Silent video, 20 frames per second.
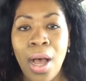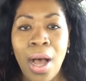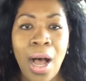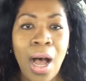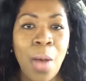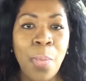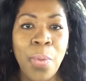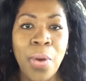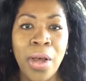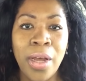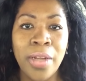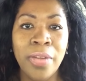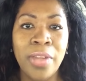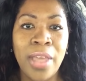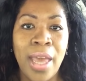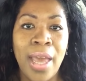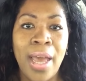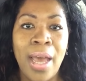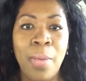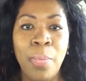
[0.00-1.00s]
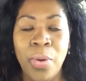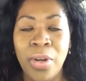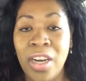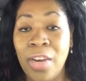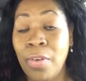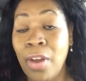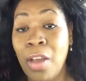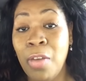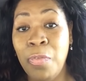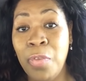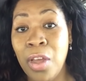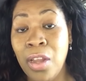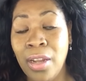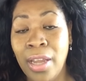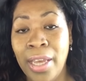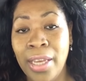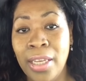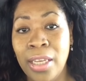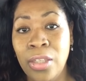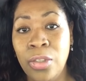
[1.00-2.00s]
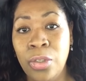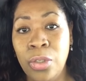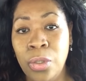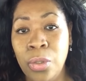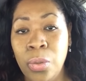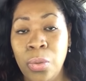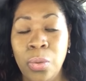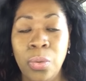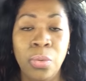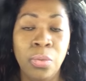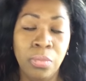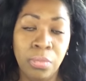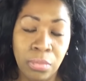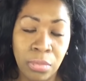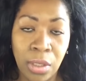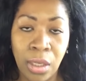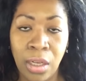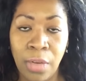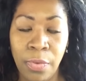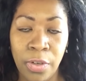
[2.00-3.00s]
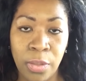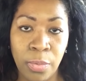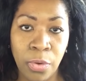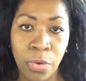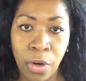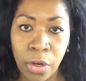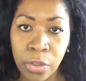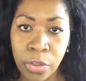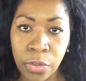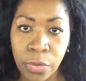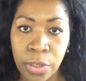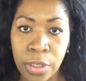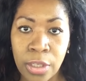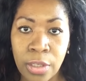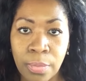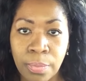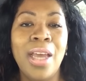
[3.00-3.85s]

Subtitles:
hop on the app whenever I felt like it to deliver some groceries.